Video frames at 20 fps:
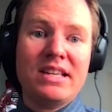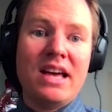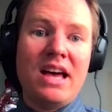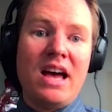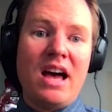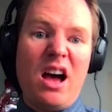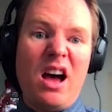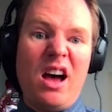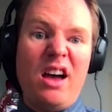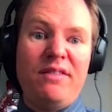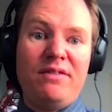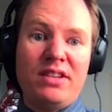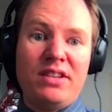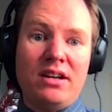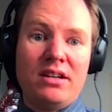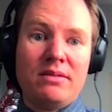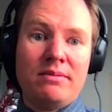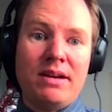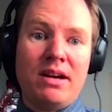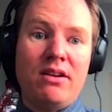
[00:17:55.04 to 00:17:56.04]
I've talked
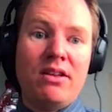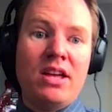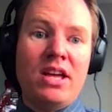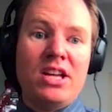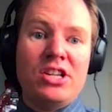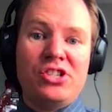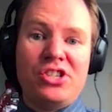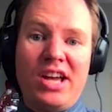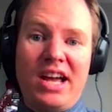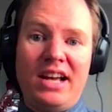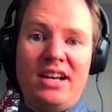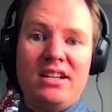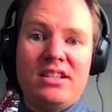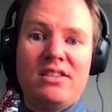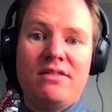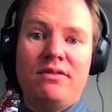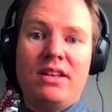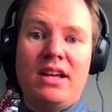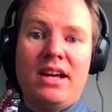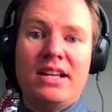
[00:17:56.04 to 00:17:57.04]
about jaggedness of
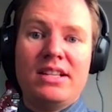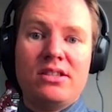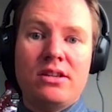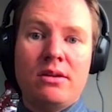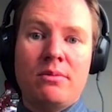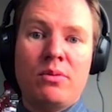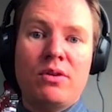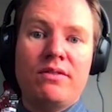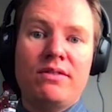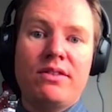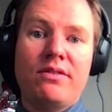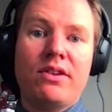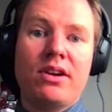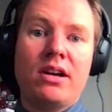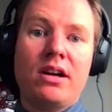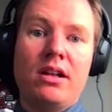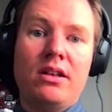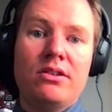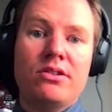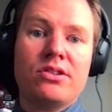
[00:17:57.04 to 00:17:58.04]
lines, number of different
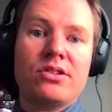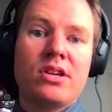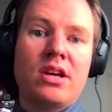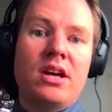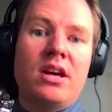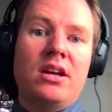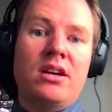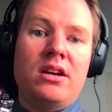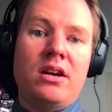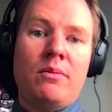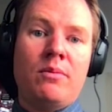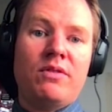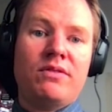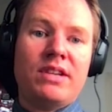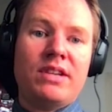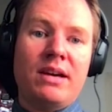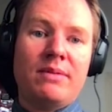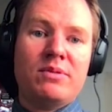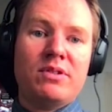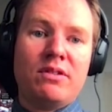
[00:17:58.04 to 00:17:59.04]
colors, number of
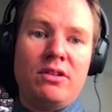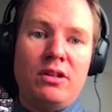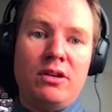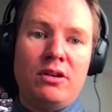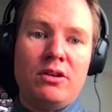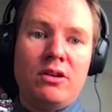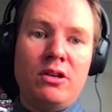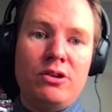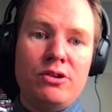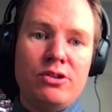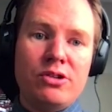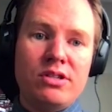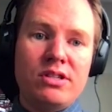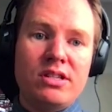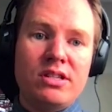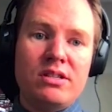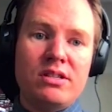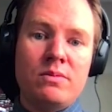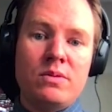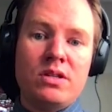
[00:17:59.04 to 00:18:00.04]
types of closure
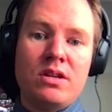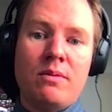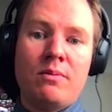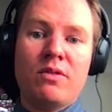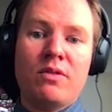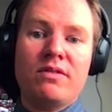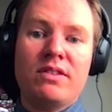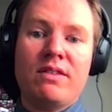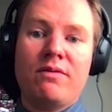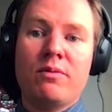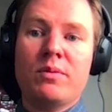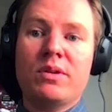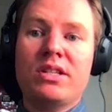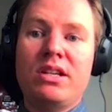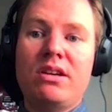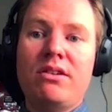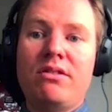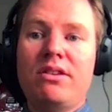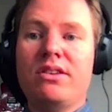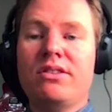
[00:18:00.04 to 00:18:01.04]
systems, number of different
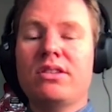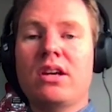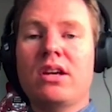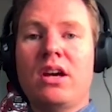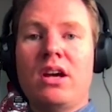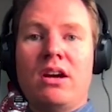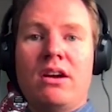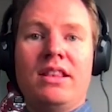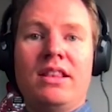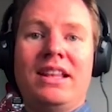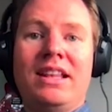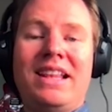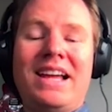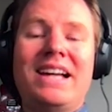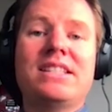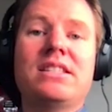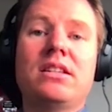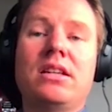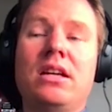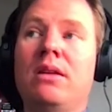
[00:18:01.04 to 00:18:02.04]
materials,
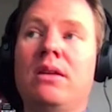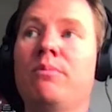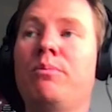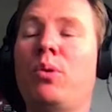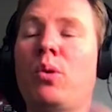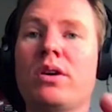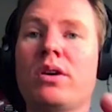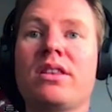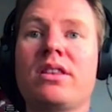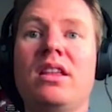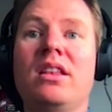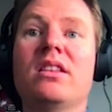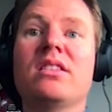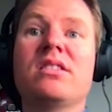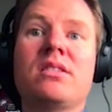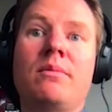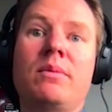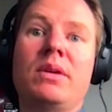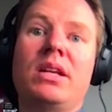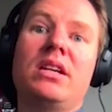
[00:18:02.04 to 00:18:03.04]
that's an important thing that
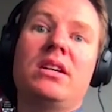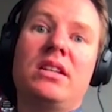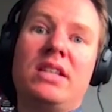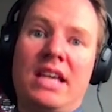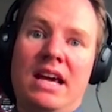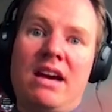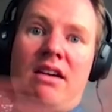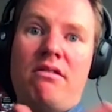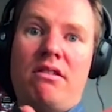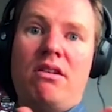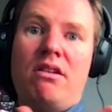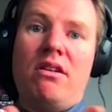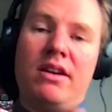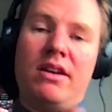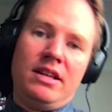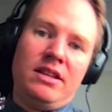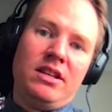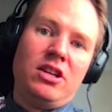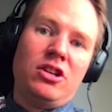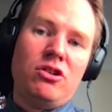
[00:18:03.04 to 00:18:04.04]
somebody could carry on
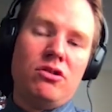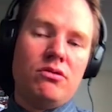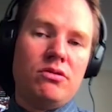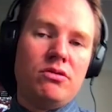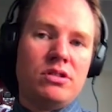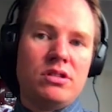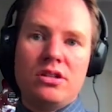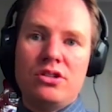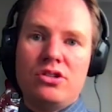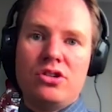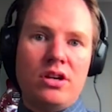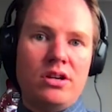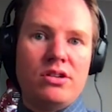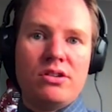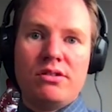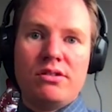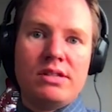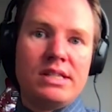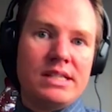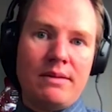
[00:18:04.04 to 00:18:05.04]
and use to judge
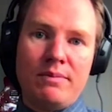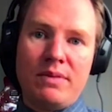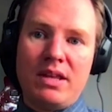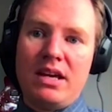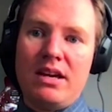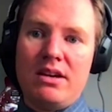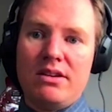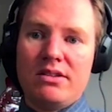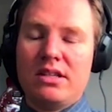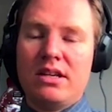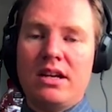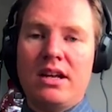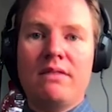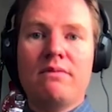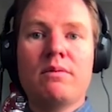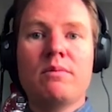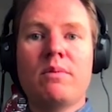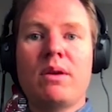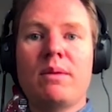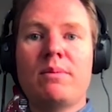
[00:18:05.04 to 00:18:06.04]
something else, not
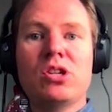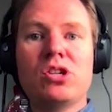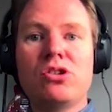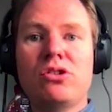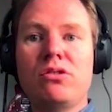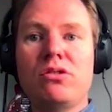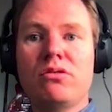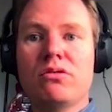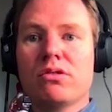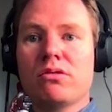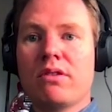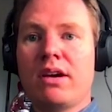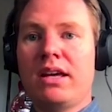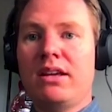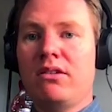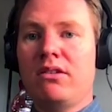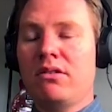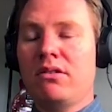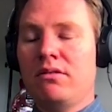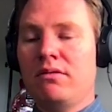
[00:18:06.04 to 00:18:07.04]
even maybe shoes, right? You
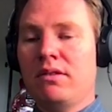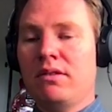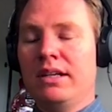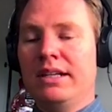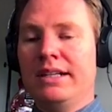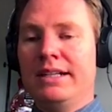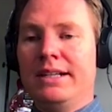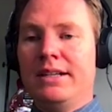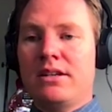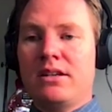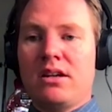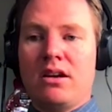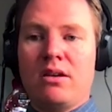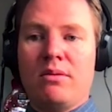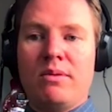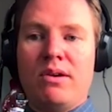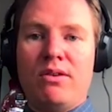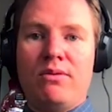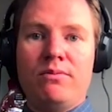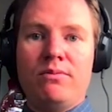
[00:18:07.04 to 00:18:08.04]
could talk
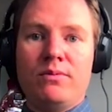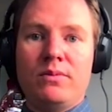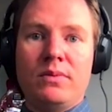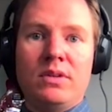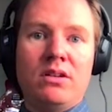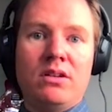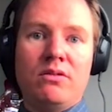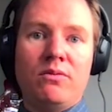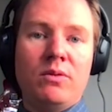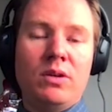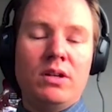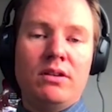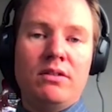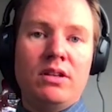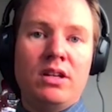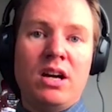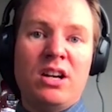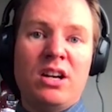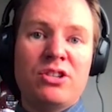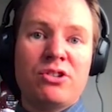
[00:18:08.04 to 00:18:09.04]
about,
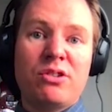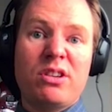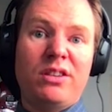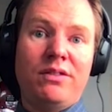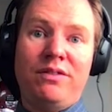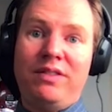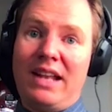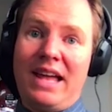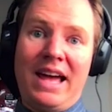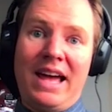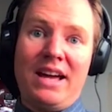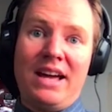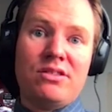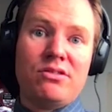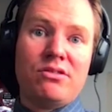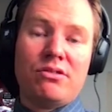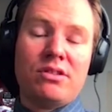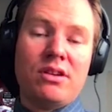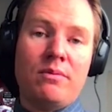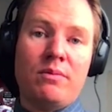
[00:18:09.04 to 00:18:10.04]
countries' flags or
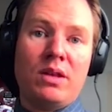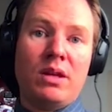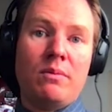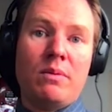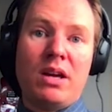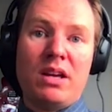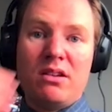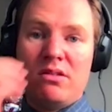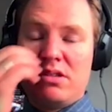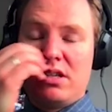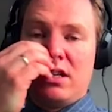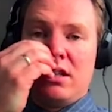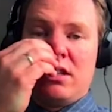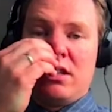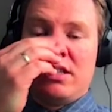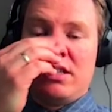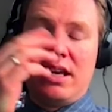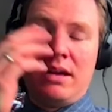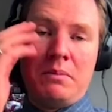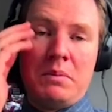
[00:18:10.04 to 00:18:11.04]
something by using the
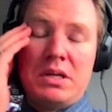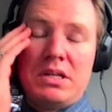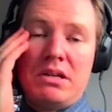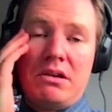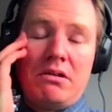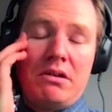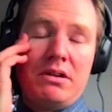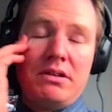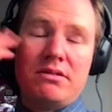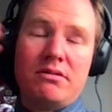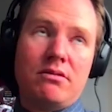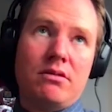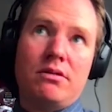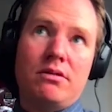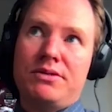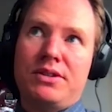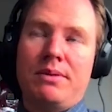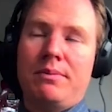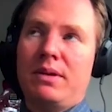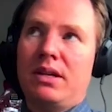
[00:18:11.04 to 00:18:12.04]
same materials or
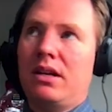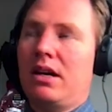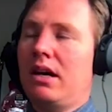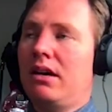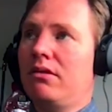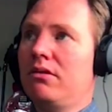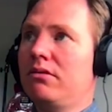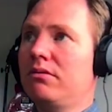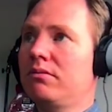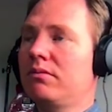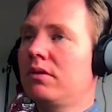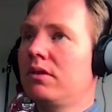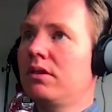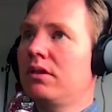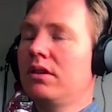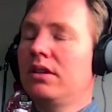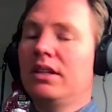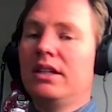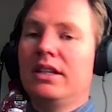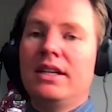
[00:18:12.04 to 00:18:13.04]
something. I don't
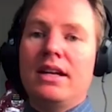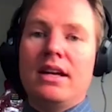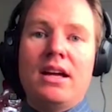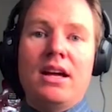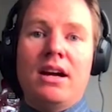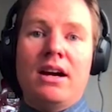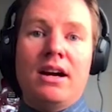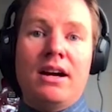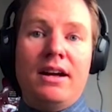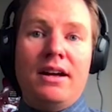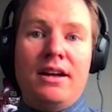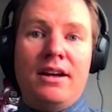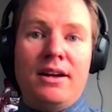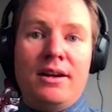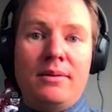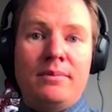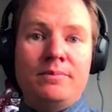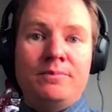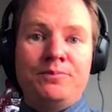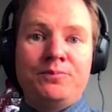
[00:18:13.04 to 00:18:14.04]

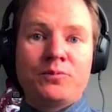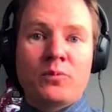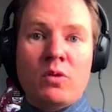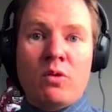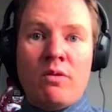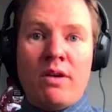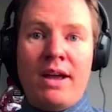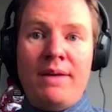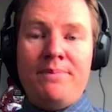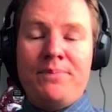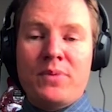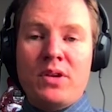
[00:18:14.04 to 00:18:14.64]
know. Right?